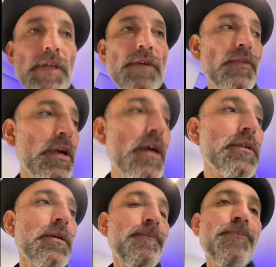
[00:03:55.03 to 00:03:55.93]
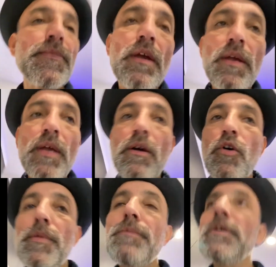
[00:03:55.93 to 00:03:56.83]
I forgot? Oh,
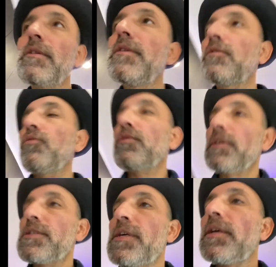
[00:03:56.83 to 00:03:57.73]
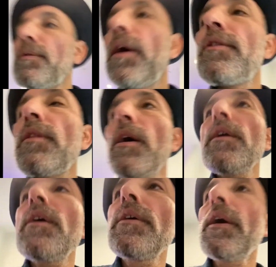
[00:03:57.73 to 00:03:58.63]
maybe I didn't. Hold on a second. I thought
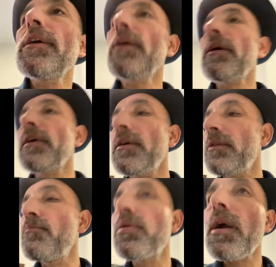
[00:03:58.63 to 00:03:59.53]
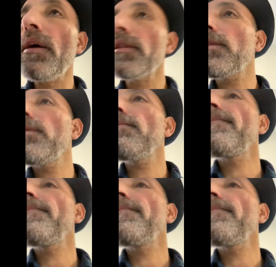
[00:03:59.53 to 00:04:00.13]
I had broth.